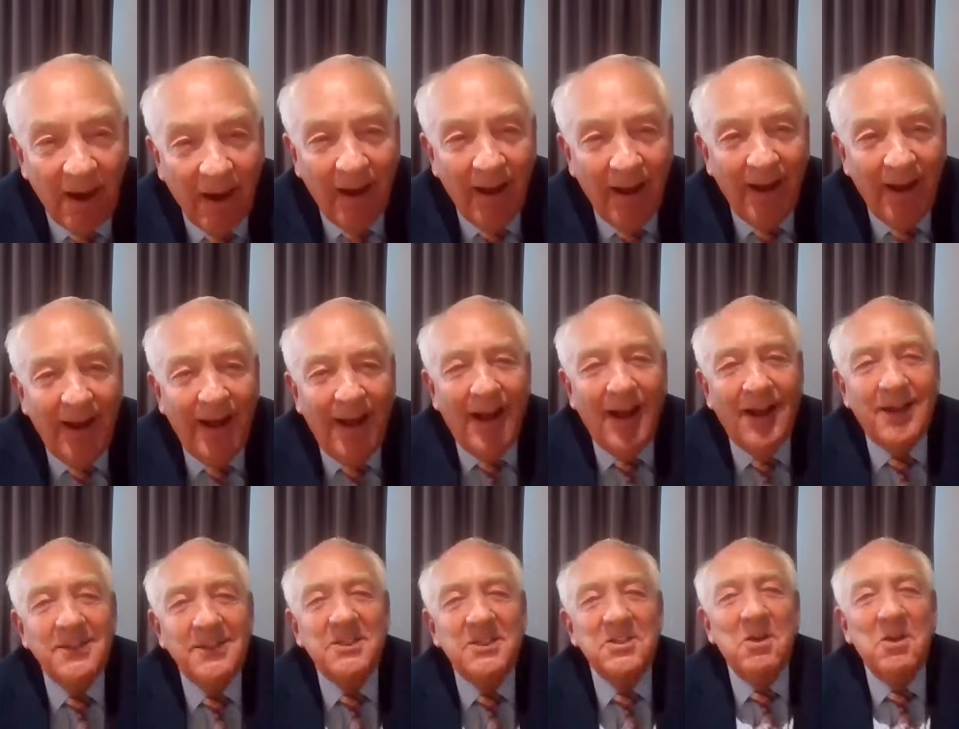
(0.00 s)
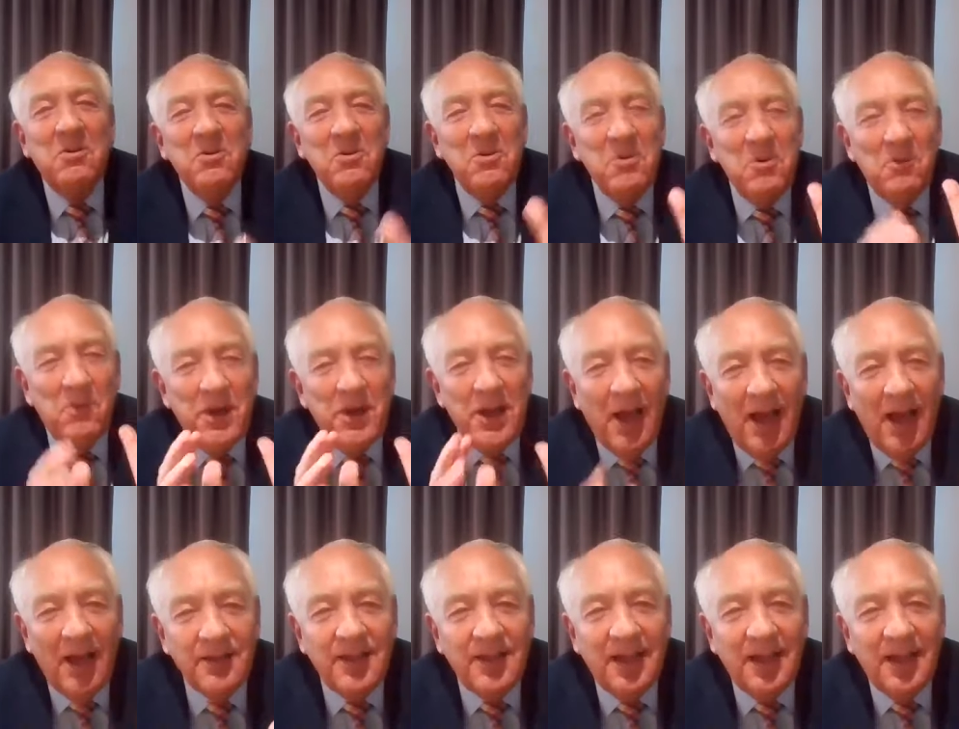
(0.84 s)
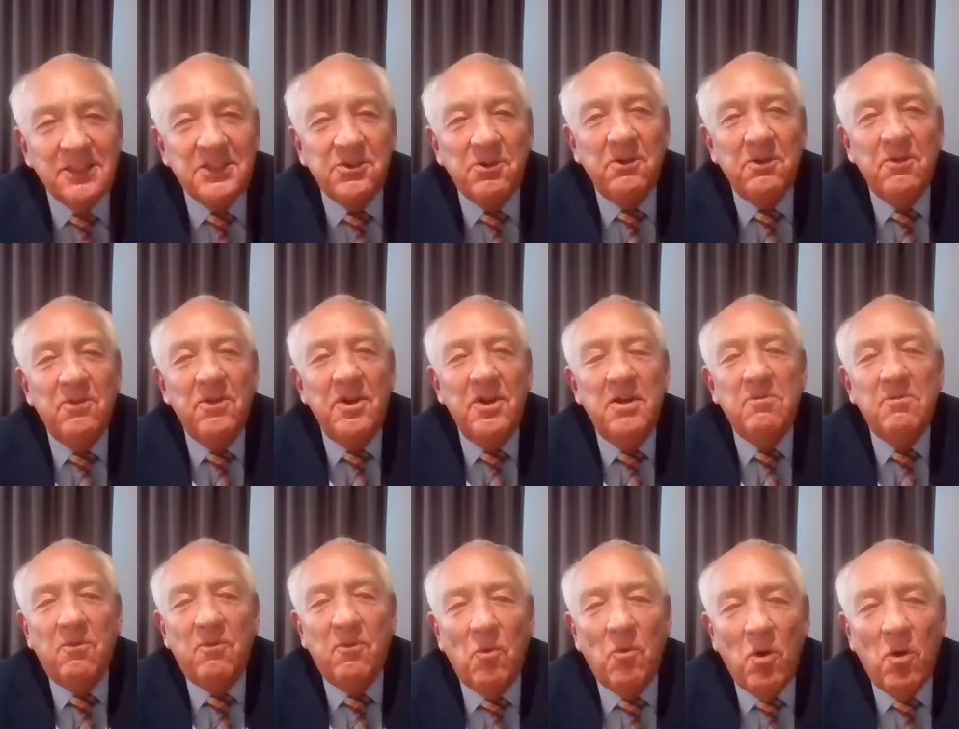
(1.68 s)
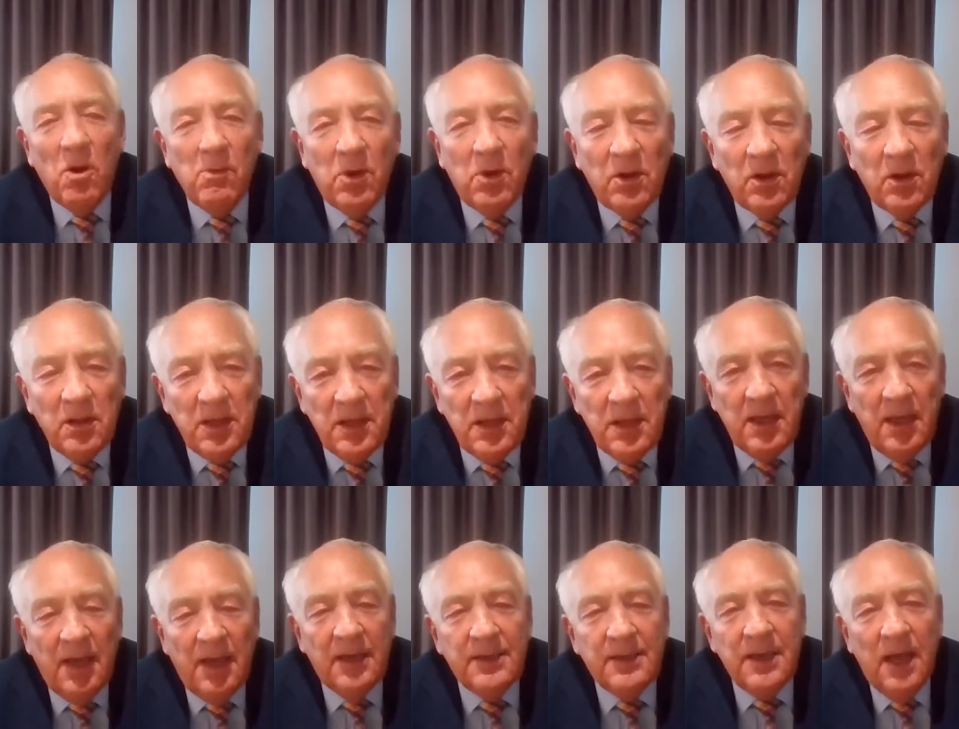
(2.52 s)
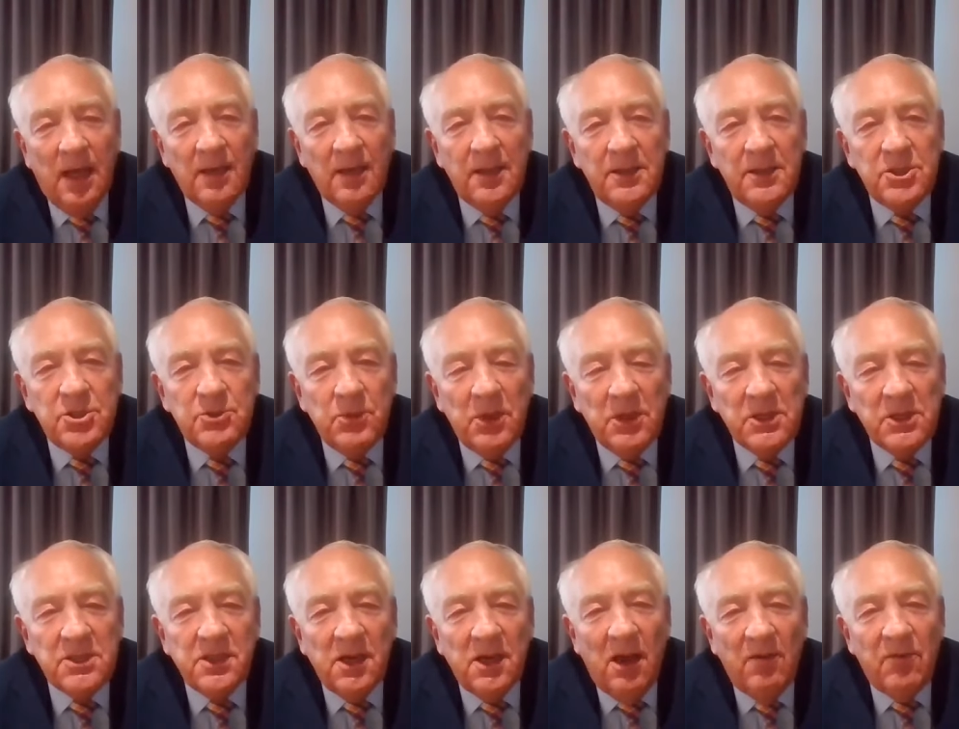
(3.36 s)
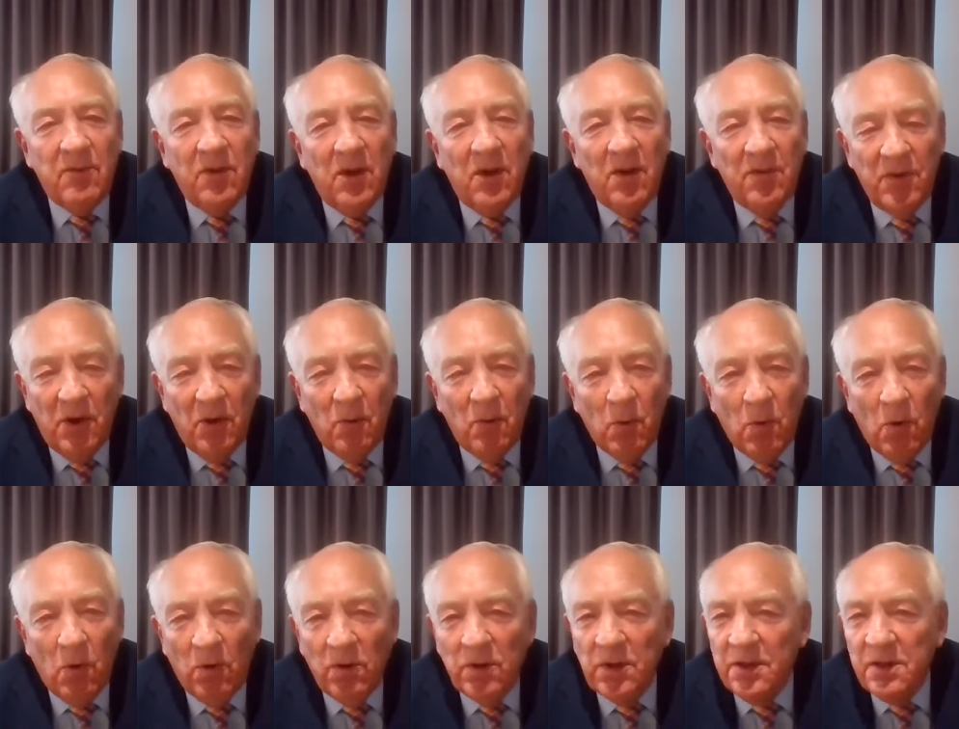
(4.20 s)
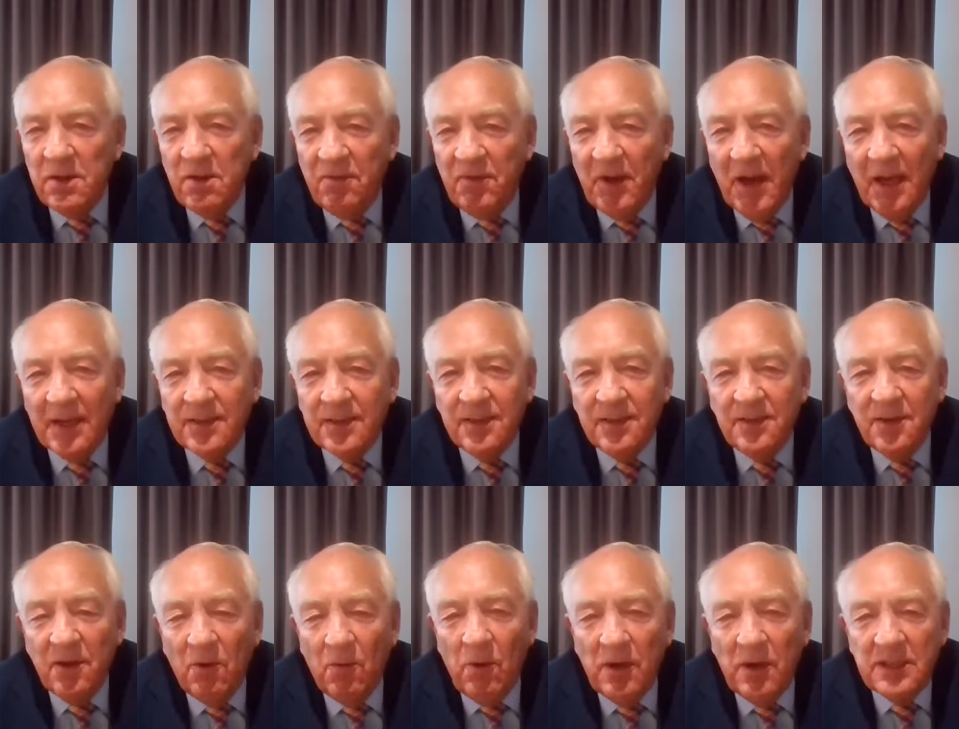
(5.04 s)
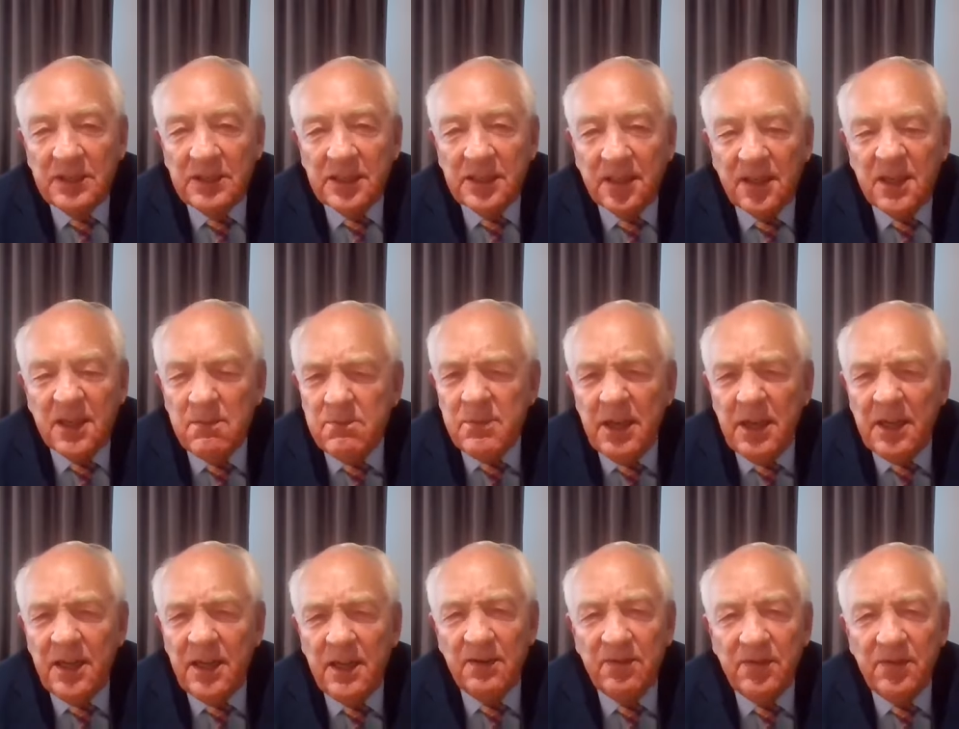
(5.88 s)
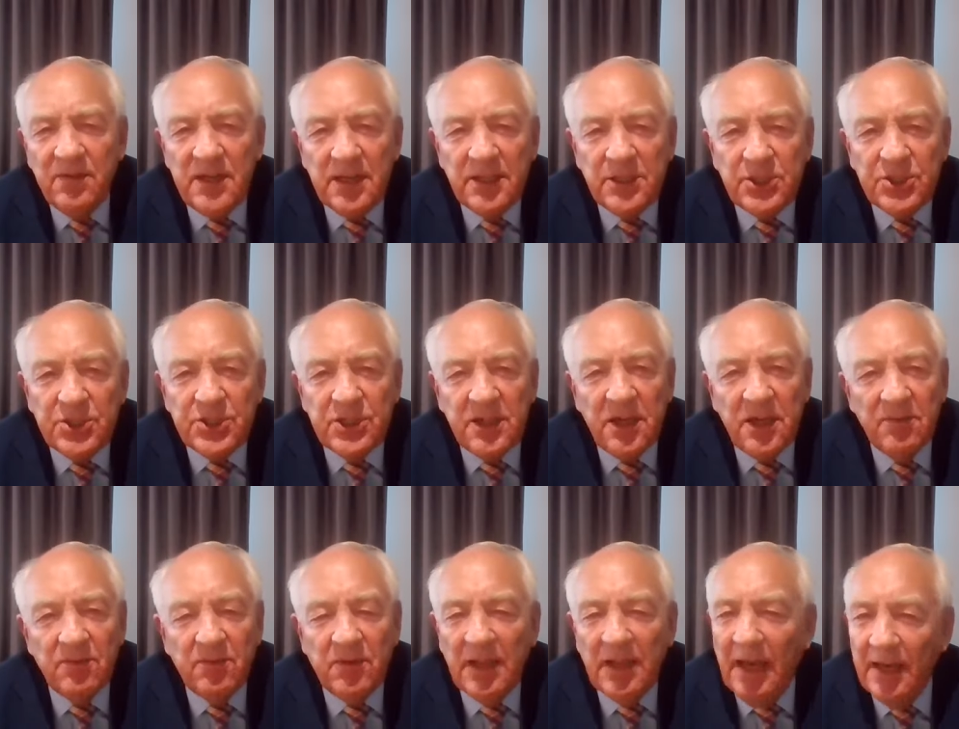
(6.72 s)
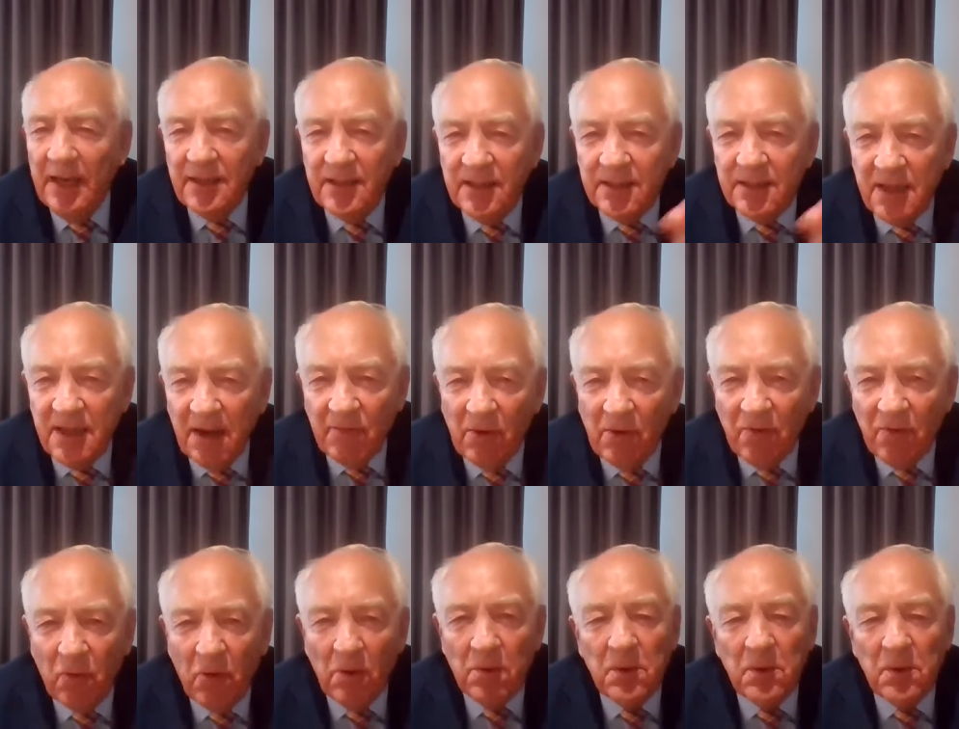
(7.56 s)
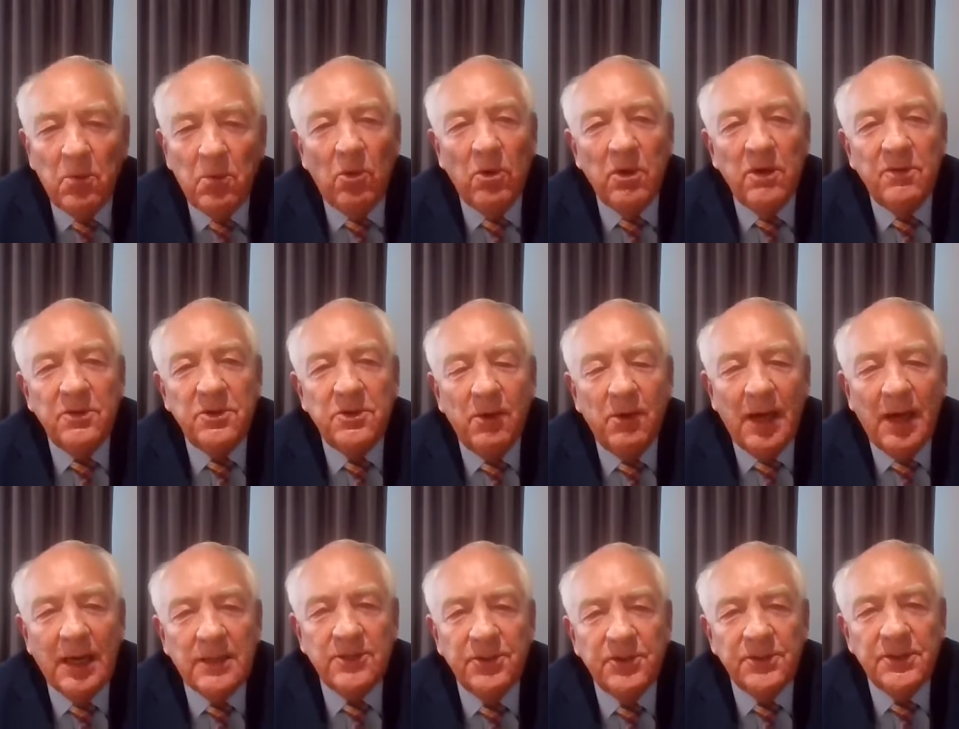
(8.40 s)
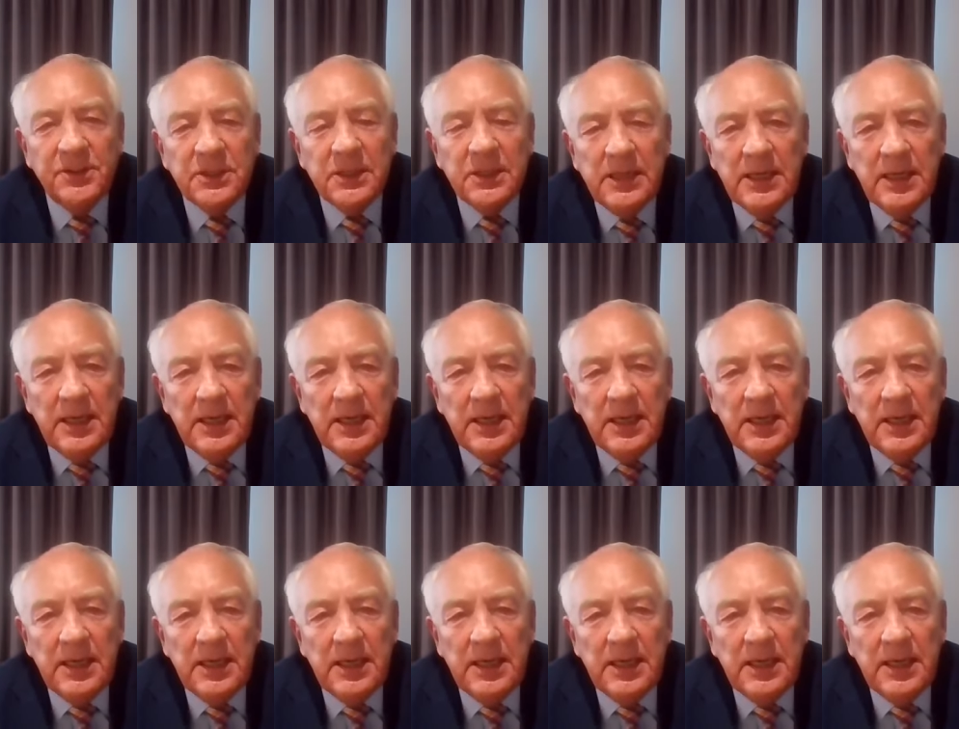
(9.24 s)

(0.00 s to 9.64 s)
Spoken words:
And so we had that sort of informal acknowledgement of their role and the fact that there was a committee of initiative. They had never formed a board of directors